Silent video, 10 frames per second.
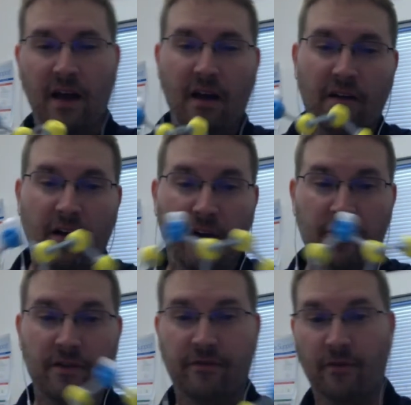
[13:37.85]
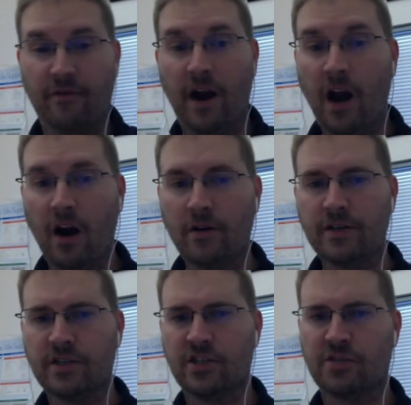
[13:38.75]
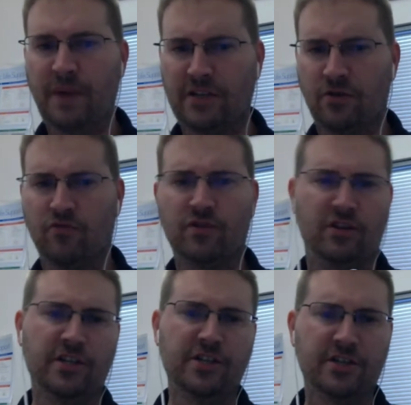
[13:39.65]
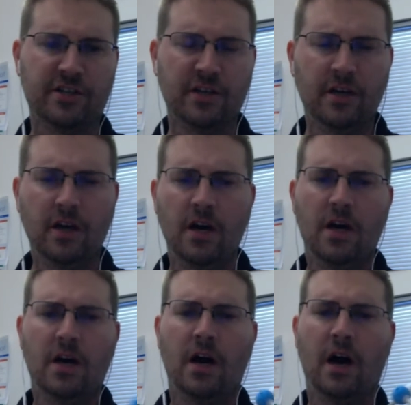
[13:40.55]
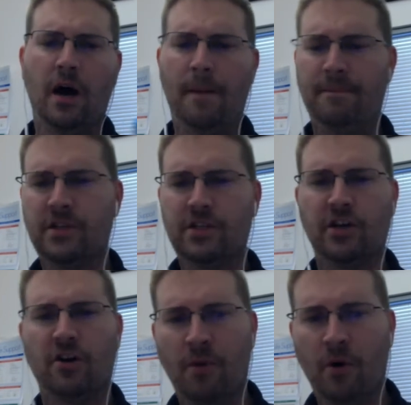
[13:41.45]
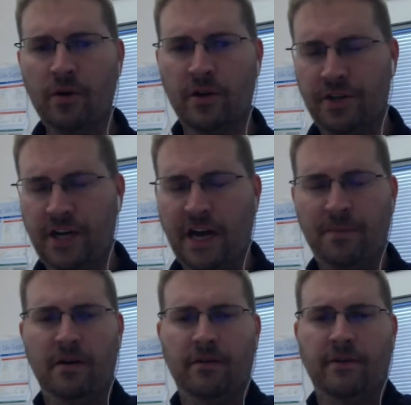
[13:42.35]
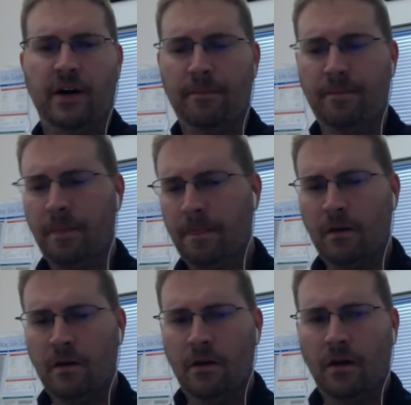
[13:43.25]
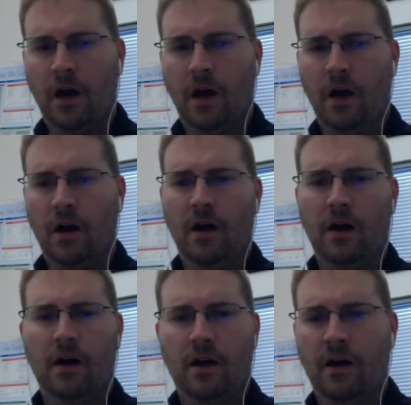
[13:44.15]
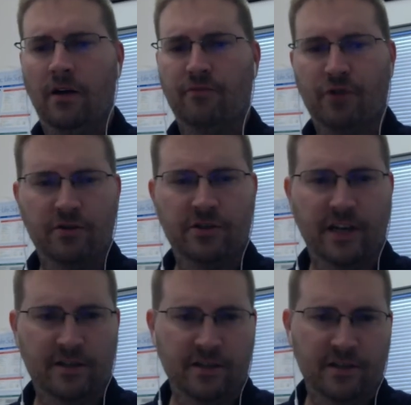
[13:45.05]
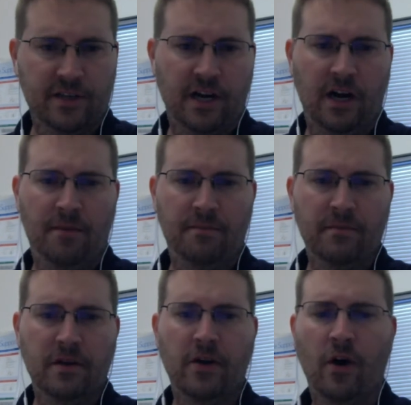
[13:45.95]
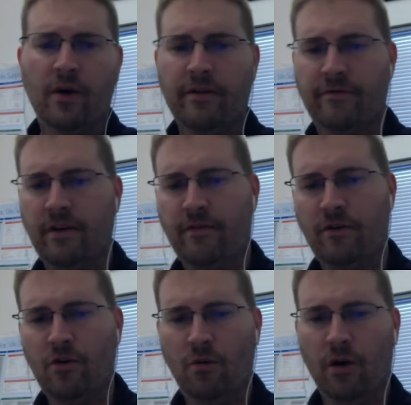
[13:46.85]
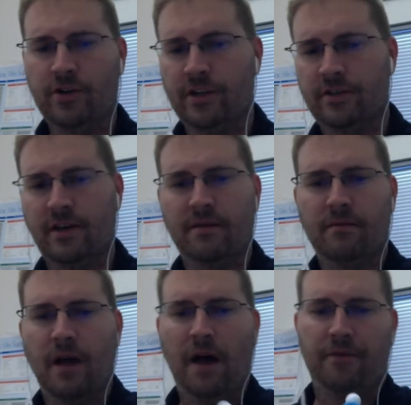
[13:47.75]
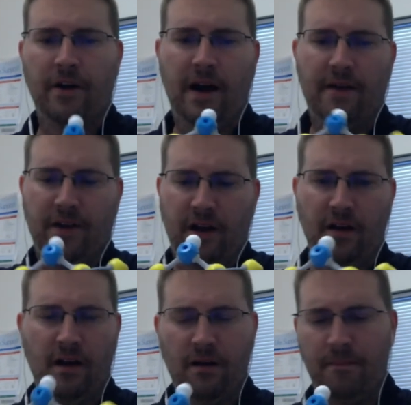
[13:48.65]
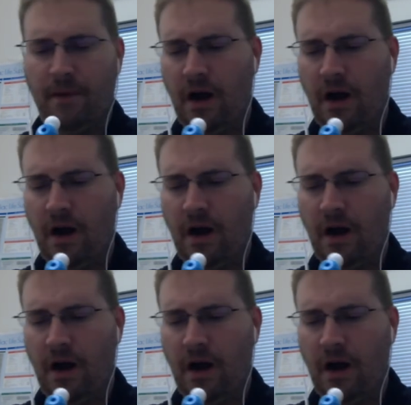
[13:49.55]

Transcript: uh, other than for very special religious um, ceremonial type of um, uh, of processes. Um, you know, if if you were just uh, out there having um,